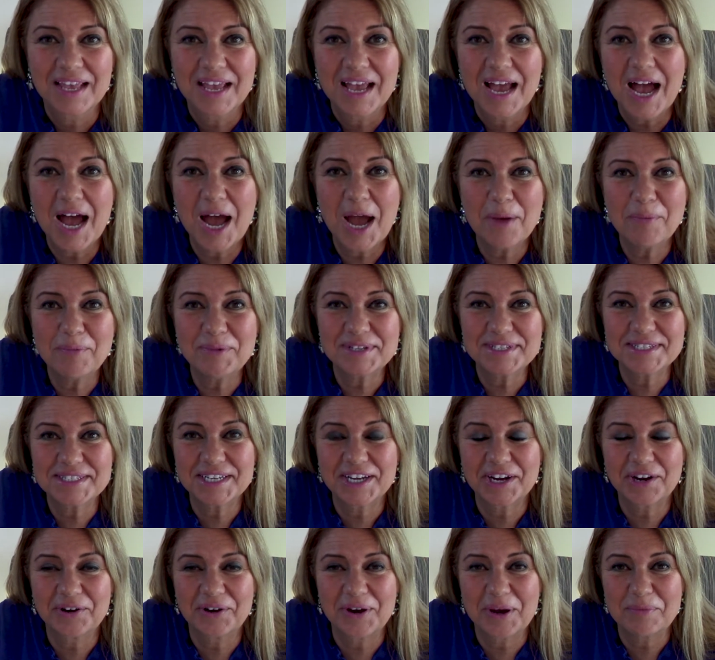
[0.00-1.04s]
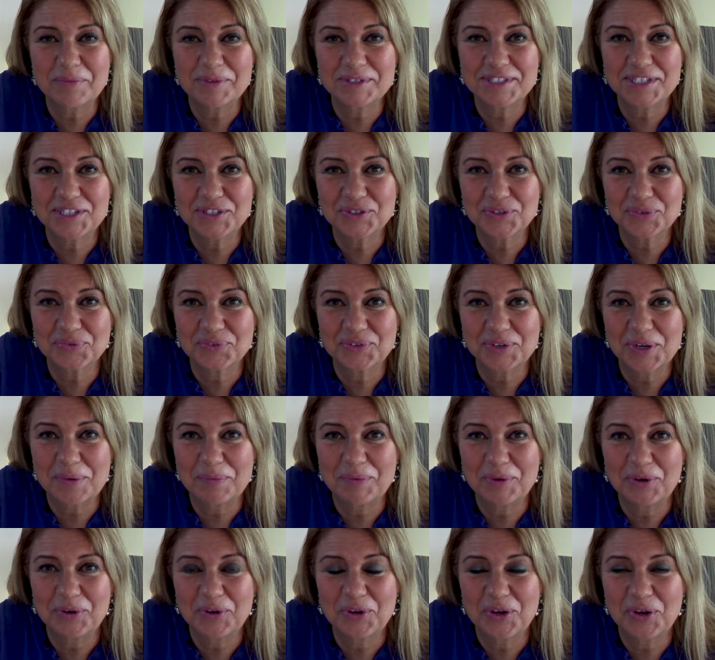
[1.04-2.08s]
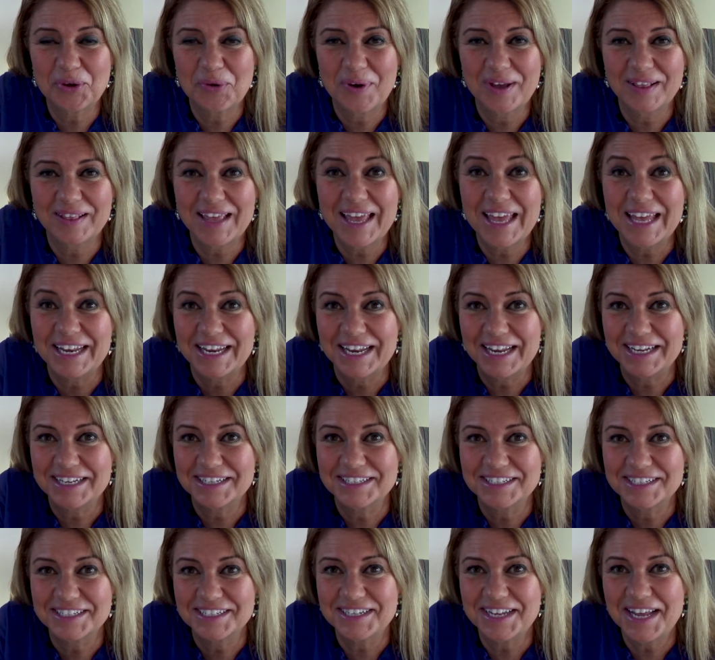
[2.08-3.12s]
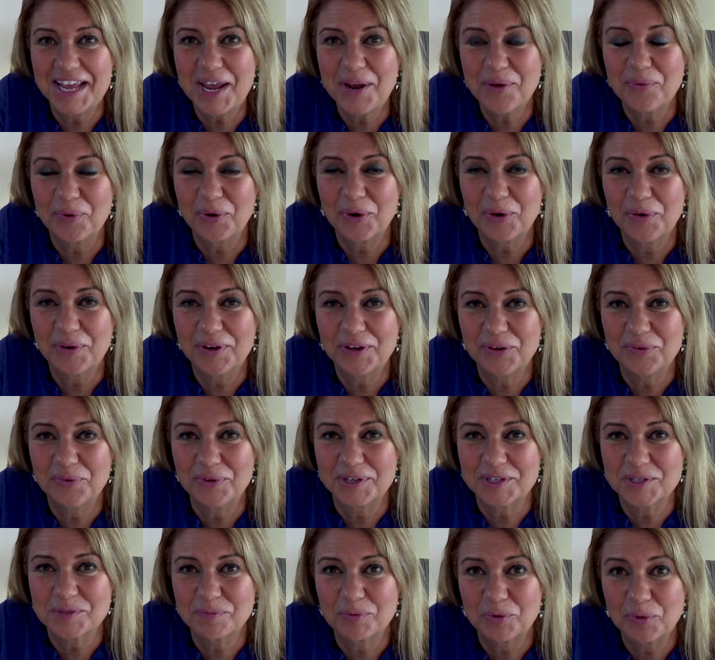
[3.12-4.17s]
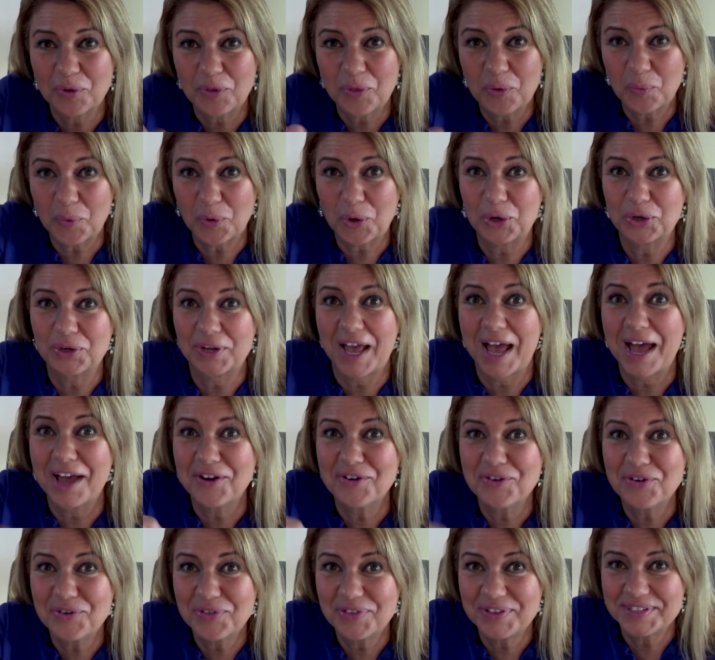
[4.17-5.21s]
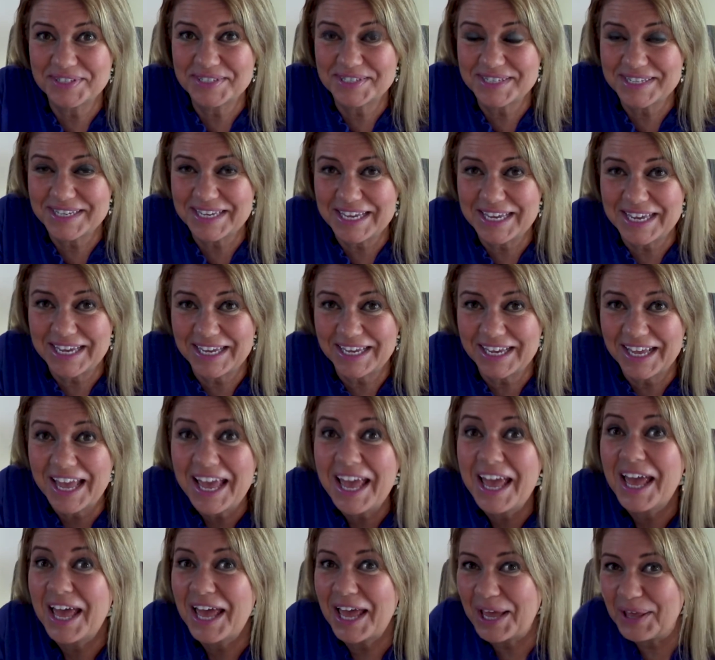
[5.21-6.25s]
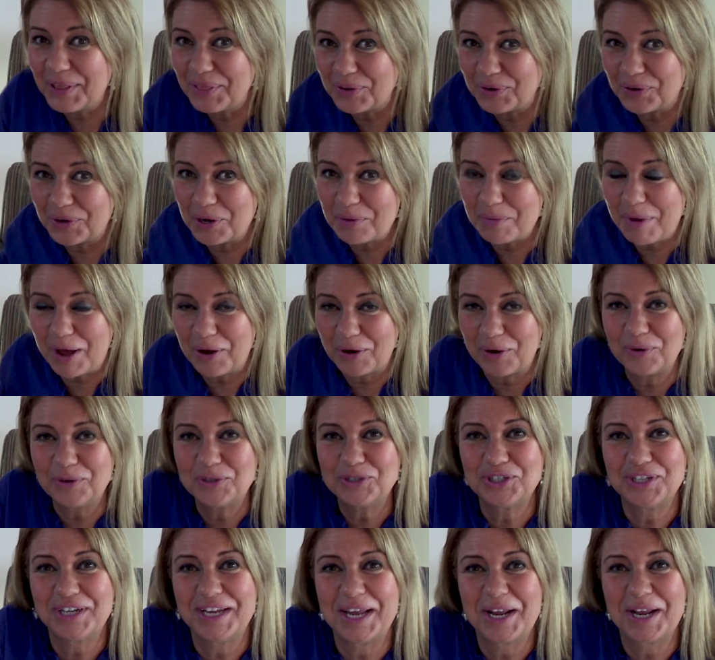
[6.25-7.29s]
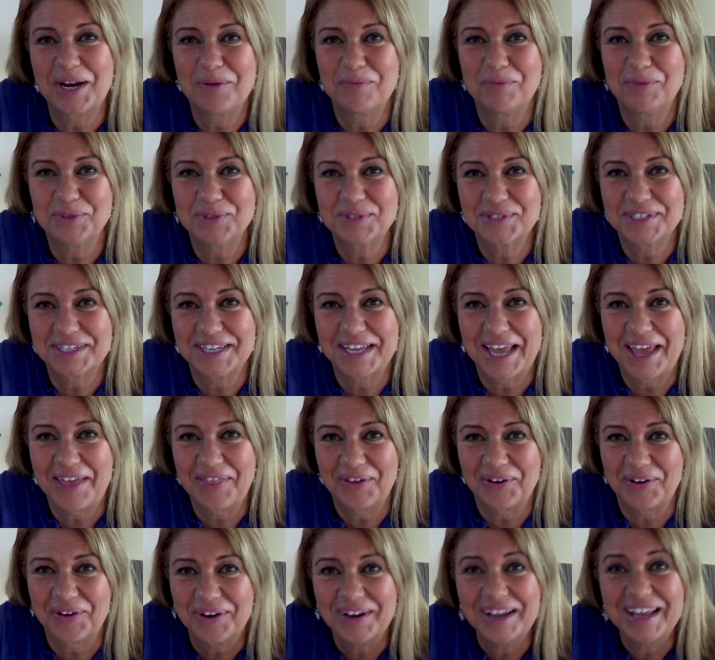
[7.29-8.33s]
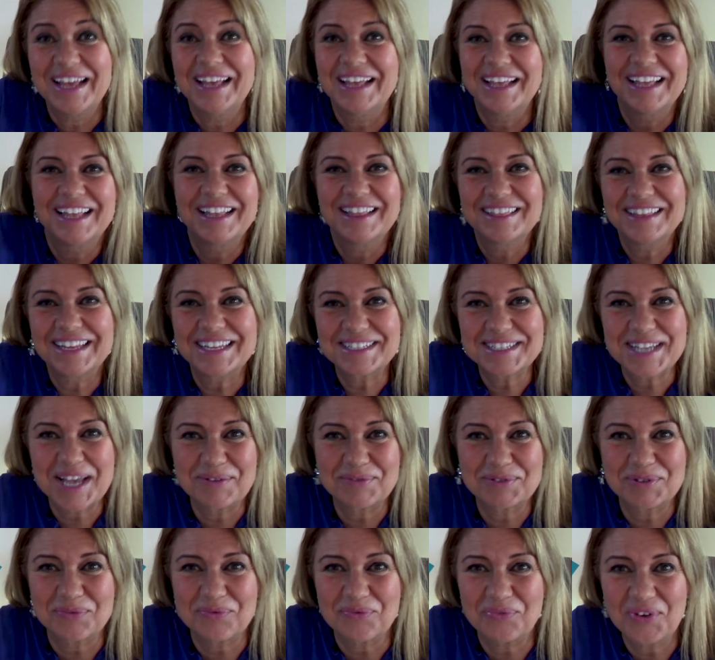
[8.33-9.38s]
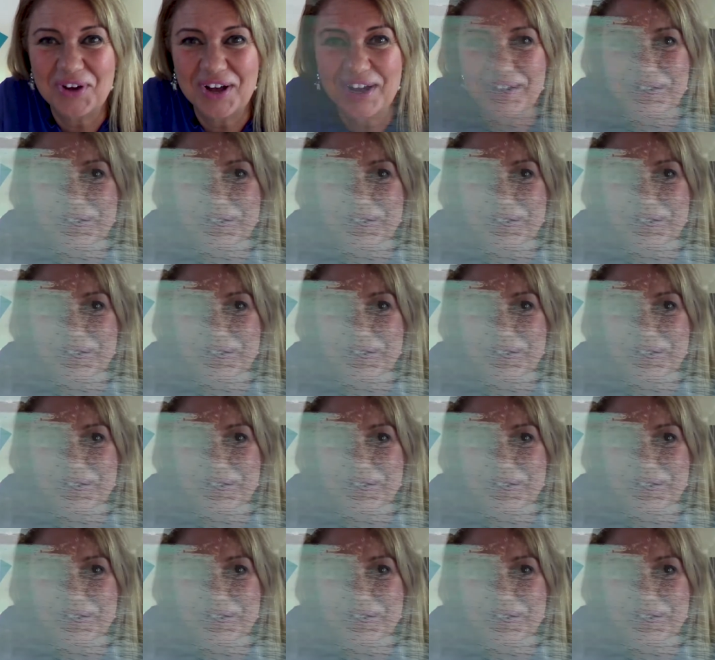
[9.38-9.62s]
I'm Miss Tara, I'm a teacher for WQLN, and today we're going to explore the world under the sea and learn about ocean animals together. Let's have some fun.